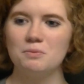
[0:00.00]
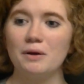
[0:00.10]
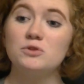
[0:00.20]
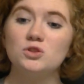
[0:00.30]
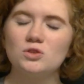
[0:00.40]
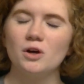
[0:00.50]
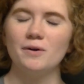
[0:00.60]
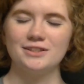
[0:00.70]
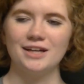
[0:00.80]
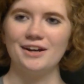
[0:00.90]
I'm so
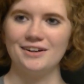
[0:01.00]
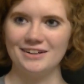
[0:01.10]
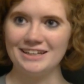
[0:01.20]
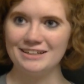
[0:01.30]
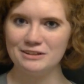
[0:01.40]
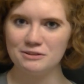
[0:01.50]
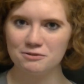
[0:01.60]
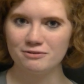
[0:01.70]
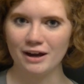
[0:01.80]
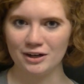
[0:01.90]
excited to like
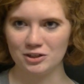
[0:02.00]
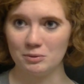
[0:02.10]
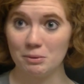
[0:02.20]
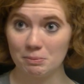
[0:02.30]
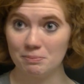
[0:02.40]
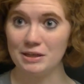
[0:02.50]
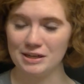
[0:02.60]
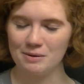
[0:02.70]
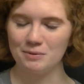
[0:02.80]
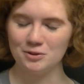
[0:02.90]
finally be able,
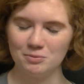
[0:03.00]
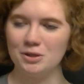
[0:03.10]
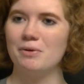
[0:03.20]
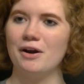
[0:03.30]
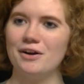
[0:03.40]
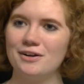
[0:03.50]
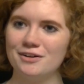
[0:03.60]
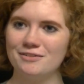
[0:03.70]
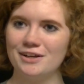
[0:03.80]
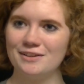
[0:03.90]
be able to be a part
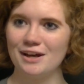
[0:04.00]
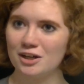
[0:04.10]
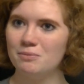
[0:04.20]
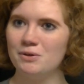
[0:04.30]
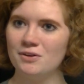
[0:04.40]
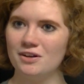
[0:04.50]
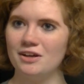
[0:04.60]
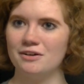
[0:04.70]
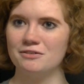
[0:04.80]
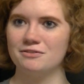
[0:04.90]
of like that
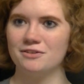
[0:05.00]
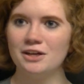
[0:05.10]
community of